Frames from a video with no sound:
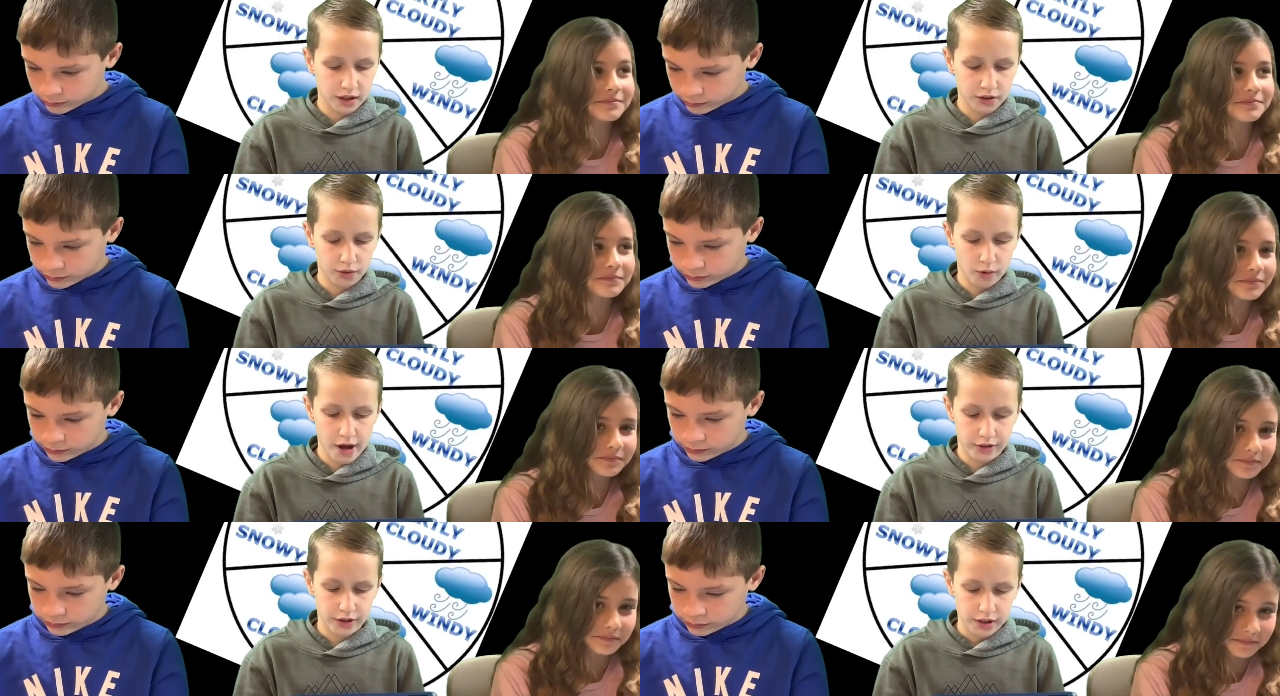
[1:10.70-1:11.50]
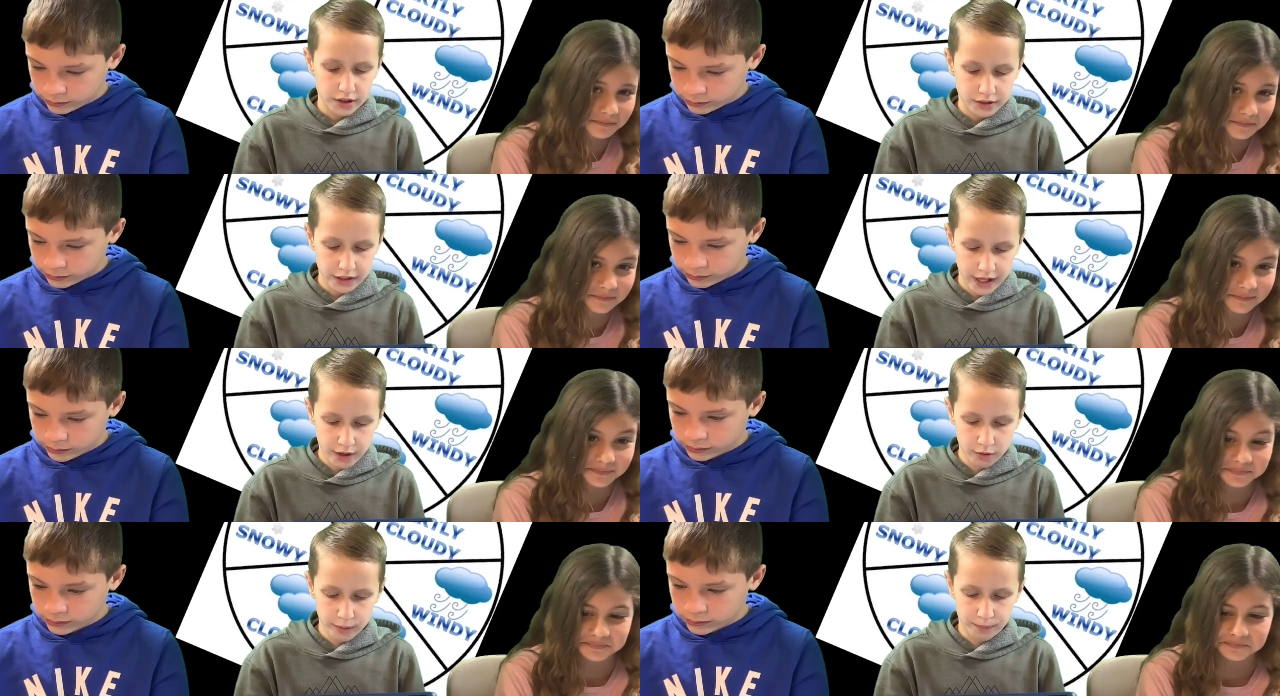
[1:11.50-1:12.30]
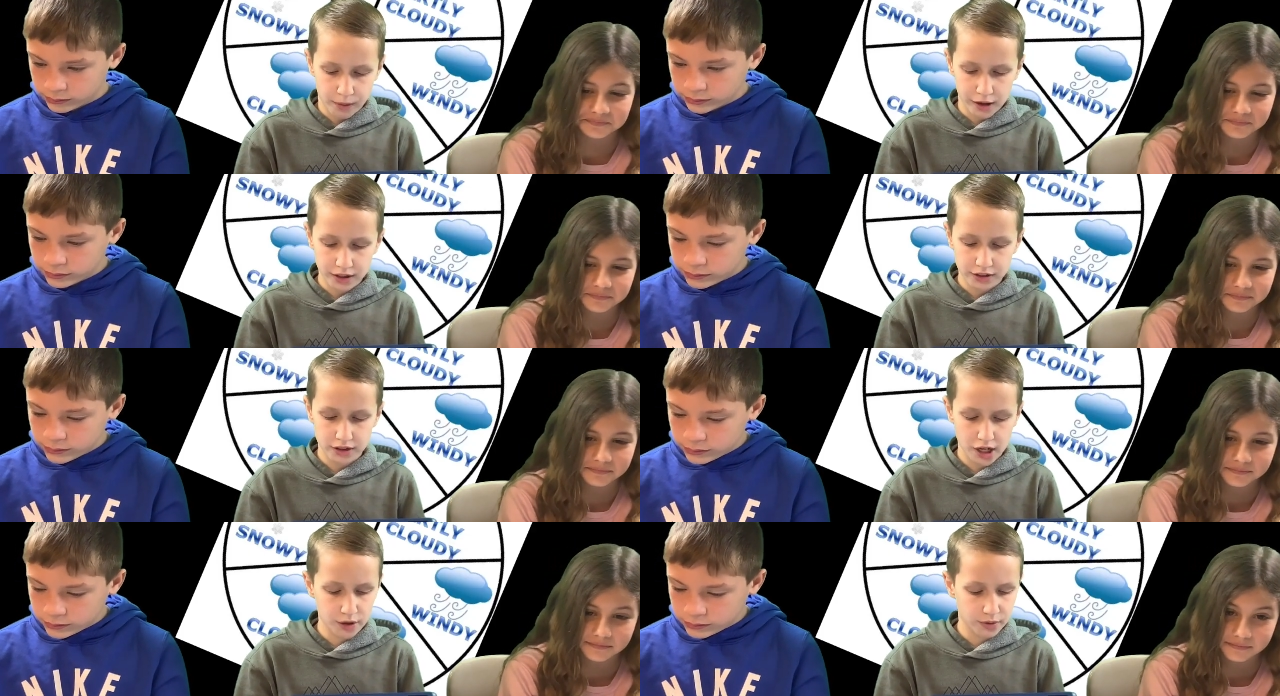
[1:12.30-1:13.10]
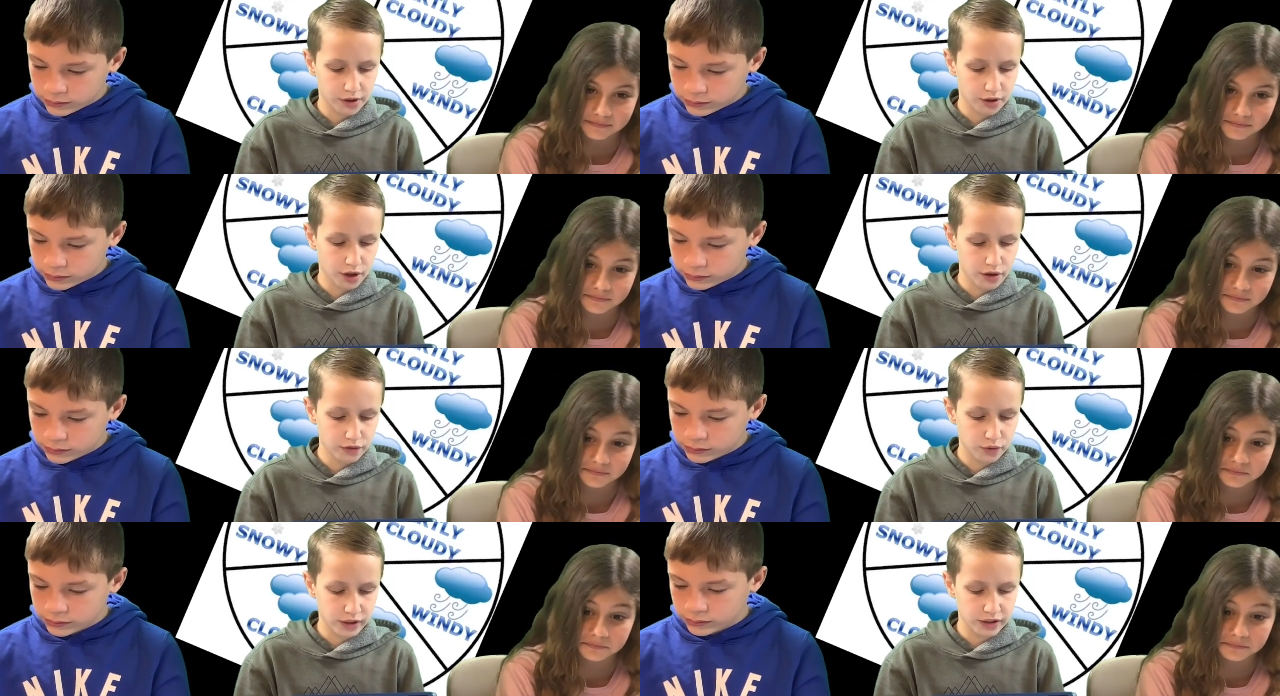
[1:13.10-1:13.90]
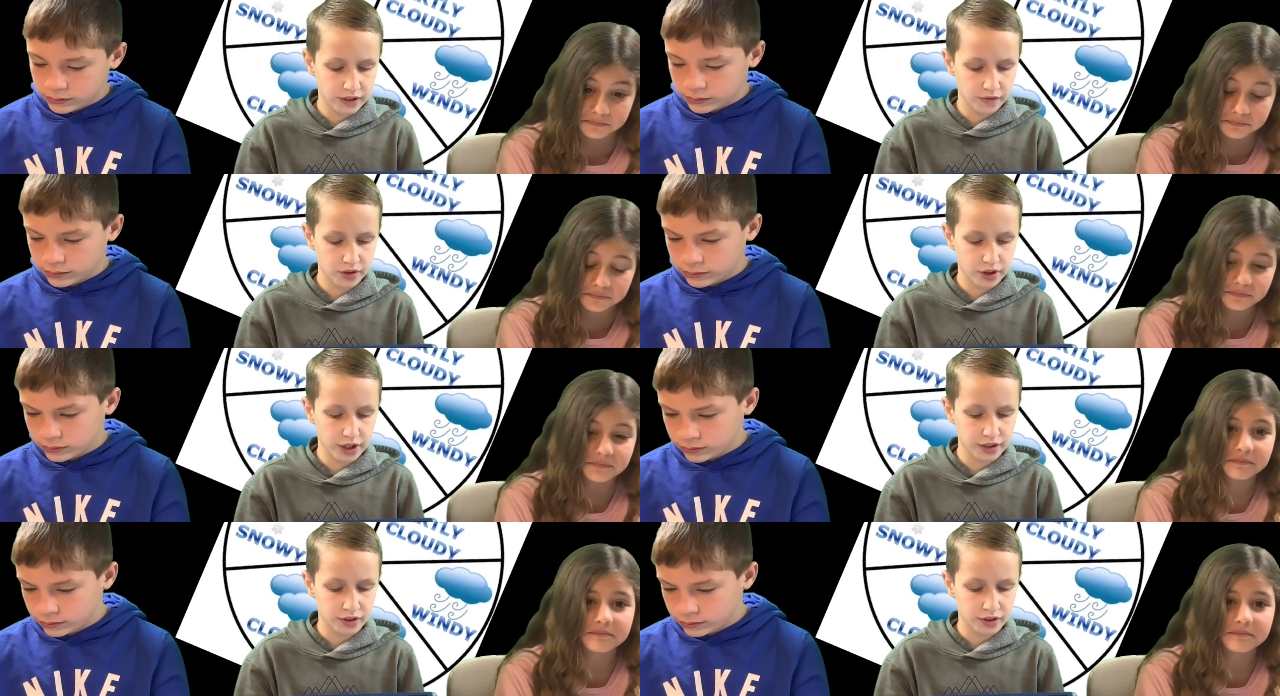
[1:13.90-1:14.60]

Speaker 1: on the weather. Today will be partly sunny with a low of 27 degrees